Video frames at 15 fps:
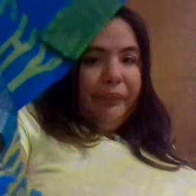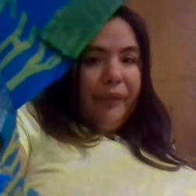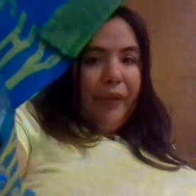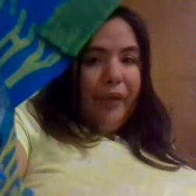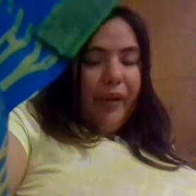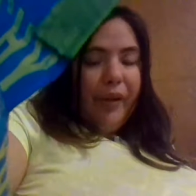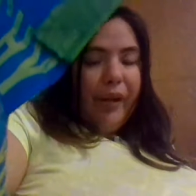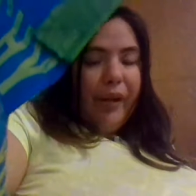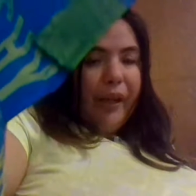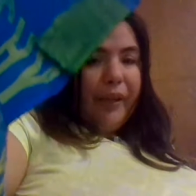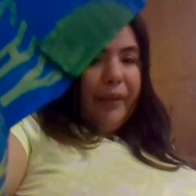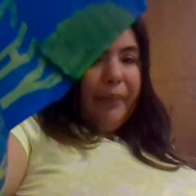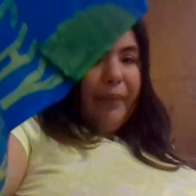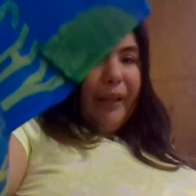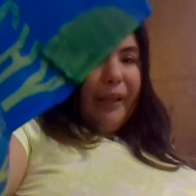There's all
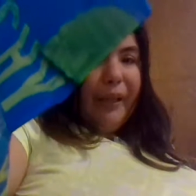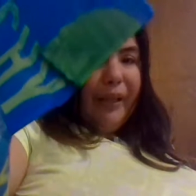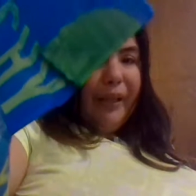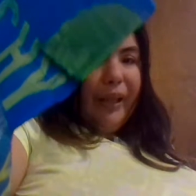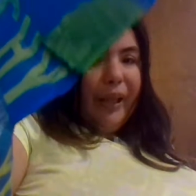kinds of beans in